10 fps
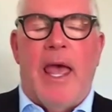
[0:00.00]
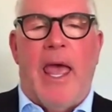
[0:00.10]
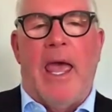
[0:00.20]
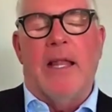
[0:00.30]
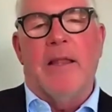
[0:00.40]

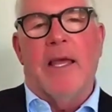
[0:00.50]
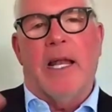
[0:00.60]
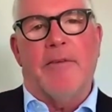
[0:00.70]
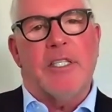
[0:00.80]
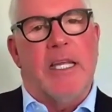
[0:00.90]
And,
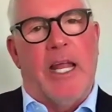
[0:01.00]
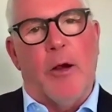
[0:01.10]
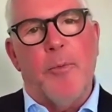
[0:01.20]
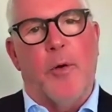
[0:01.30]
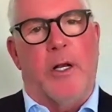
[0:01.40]
and I've seen
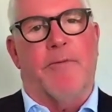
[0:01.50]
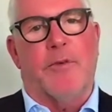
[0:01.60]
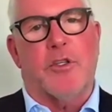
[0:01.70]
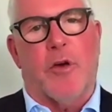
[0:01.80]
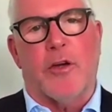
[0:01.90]
airport
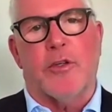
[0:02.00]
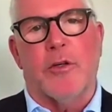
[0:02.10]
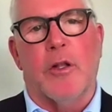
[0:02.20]
infrastructure.